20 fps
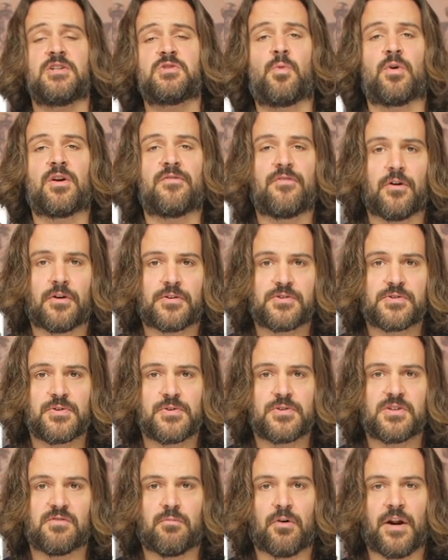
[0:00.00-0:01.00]
is one of our
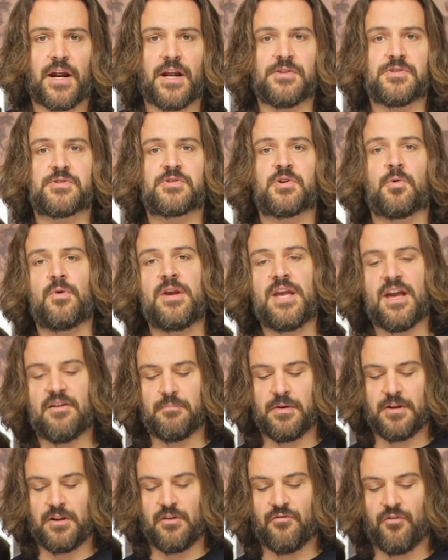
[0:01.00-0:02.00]
exclusive brands. So we
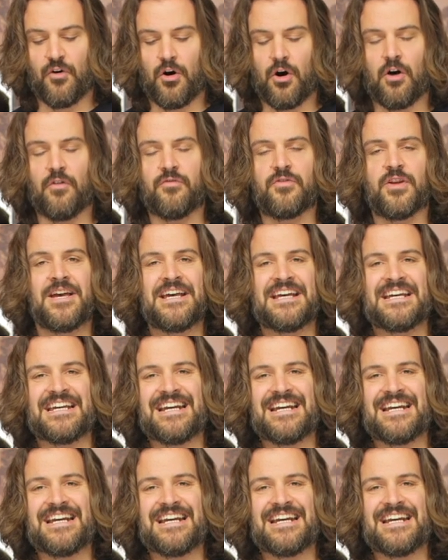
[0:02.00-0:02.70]
have been involved